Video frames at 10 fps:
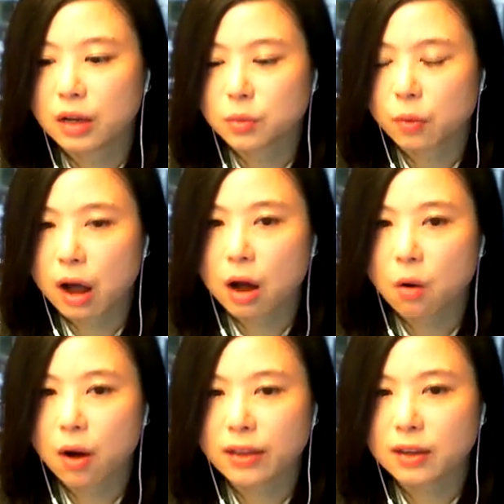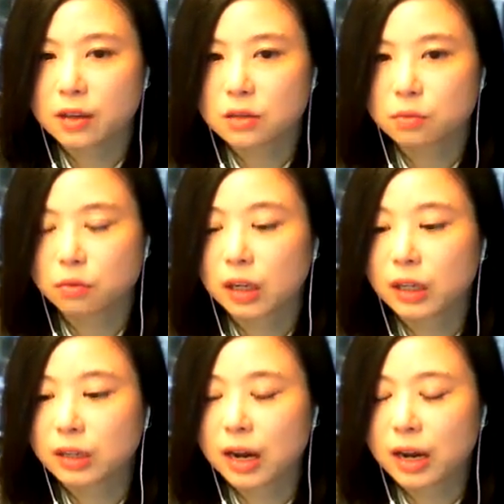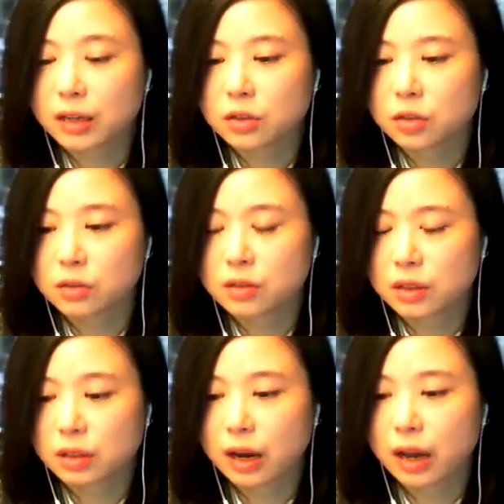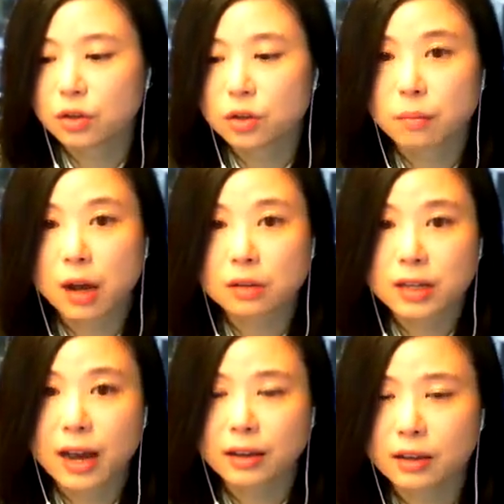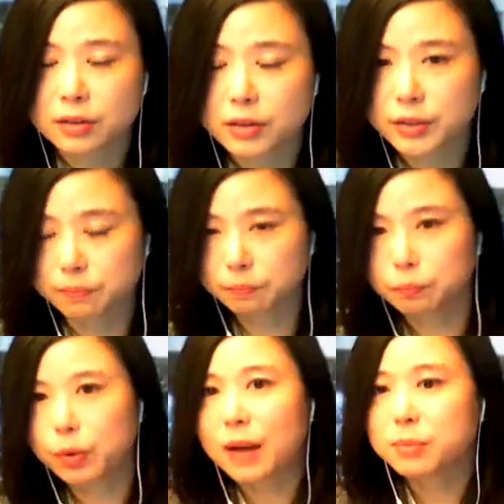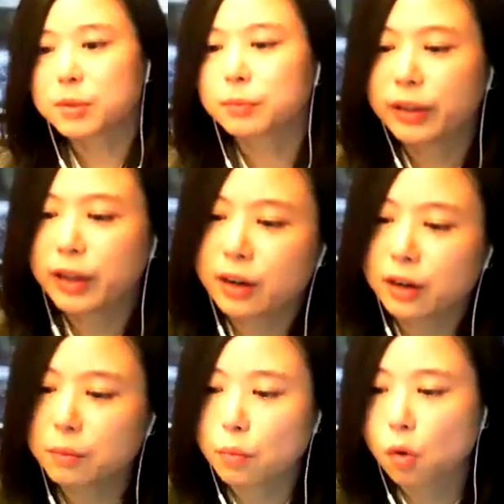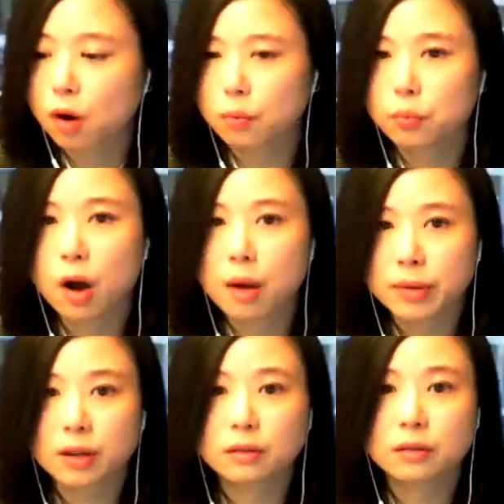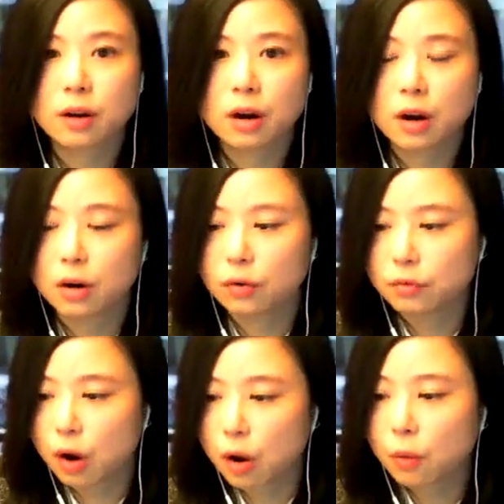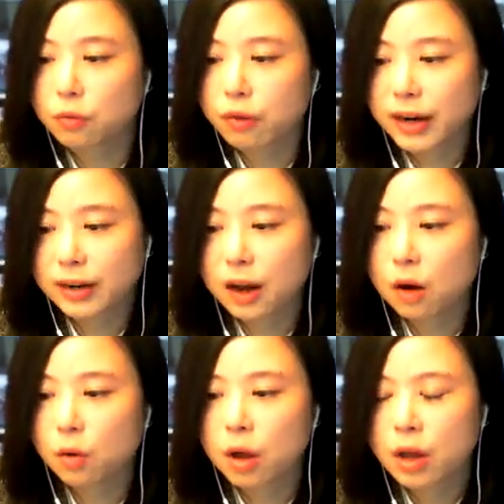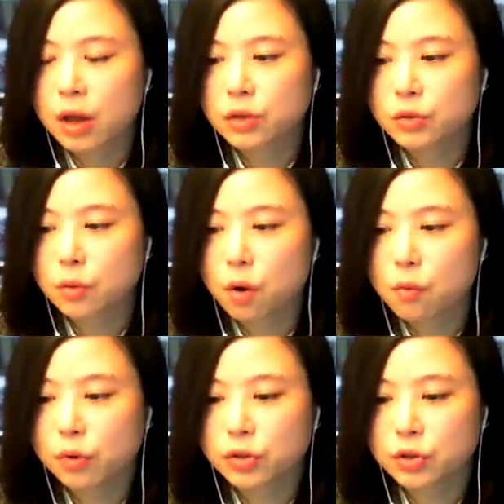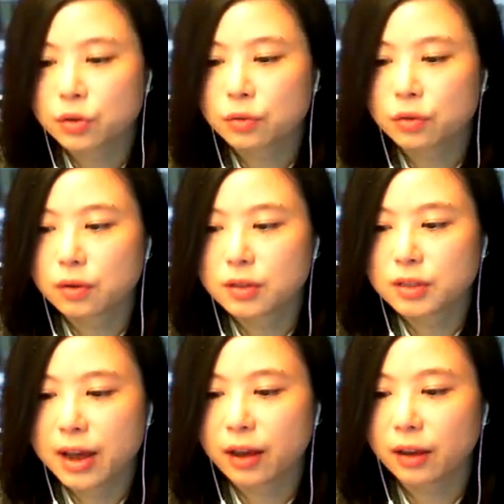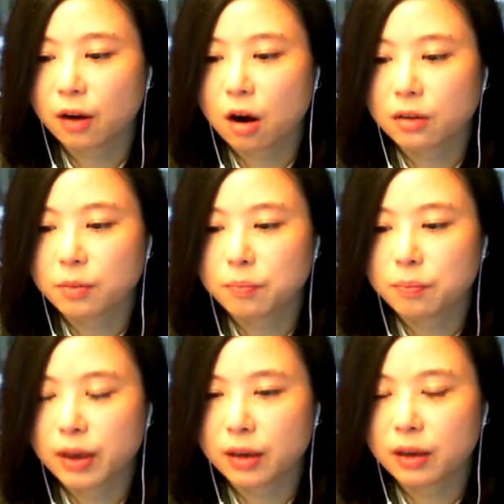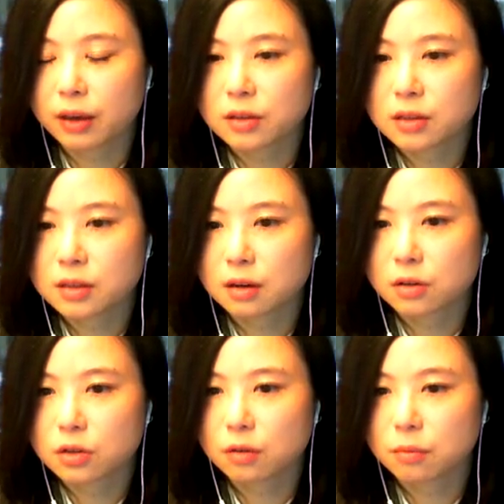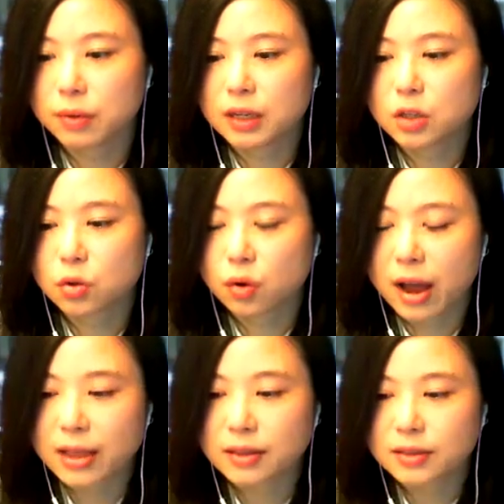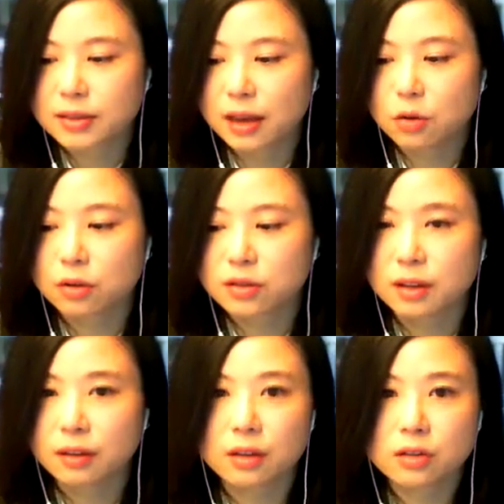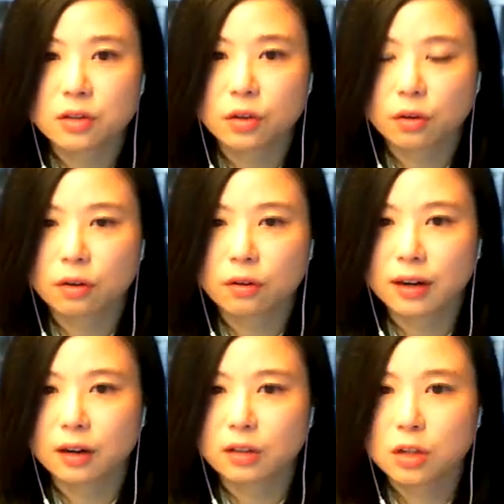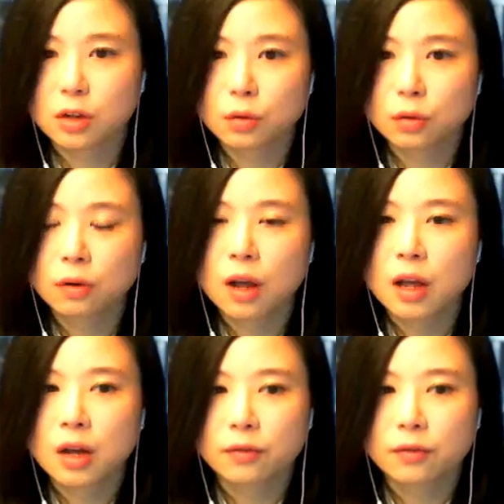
as well. I think it's really nice to see that Asian biotech is perhaps playing a more prominent role right now. So what would you say are the biggest sort of BD trends that you're seeing this year that are new